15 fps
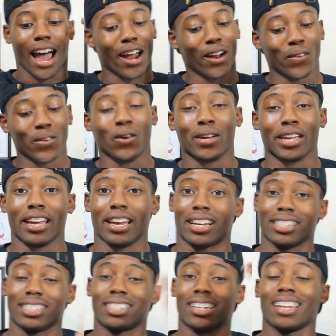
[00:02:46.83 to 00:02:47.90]
I don't know yet
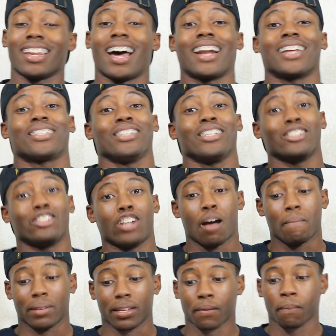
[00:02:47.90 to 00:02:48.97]
because there's a lot of sneakers
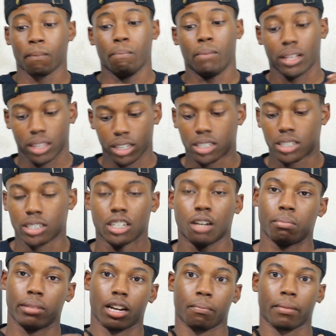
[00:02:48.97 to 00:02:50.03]
dropping. But this is
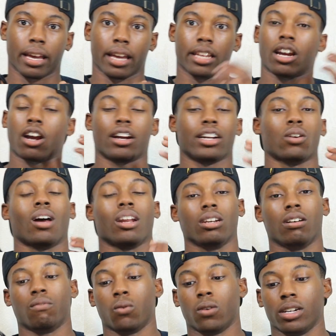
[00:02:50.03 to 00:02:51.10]
up there, man. Y'all already know I
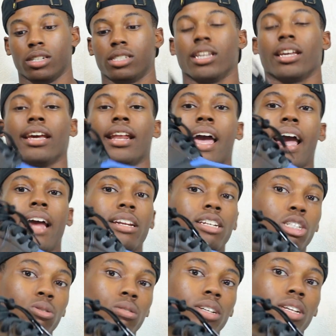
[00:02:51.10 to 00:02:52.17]
love ones. And I had to
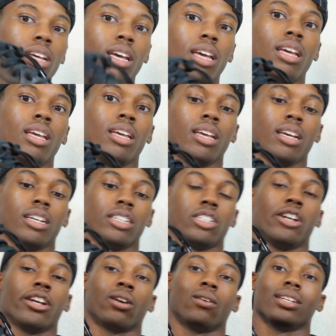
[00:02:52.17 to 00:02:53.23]
do it. So
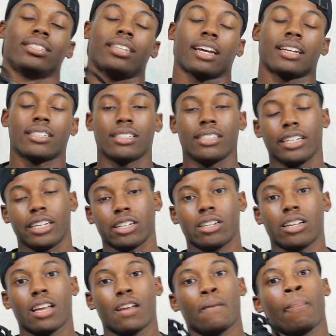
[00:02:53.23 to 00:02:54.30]
here go the second sneaker
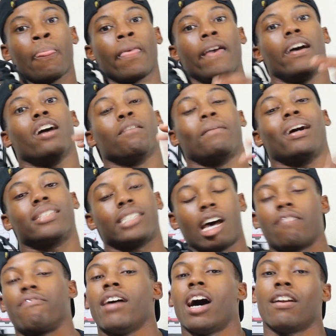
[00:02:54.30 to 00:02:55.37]
of my
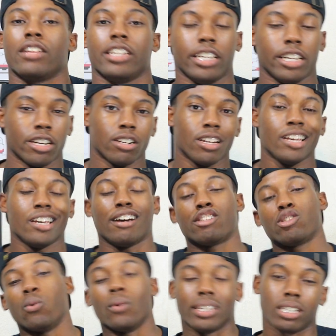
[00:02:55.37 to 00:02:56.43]
top five of the year of
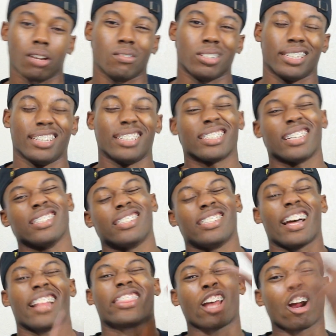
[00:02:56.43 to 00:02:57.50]
twenty seventeen. Let's get into
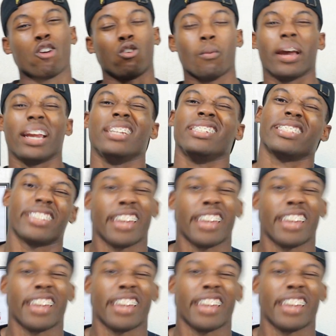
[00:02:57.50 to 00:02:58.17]
that third one, man. Let's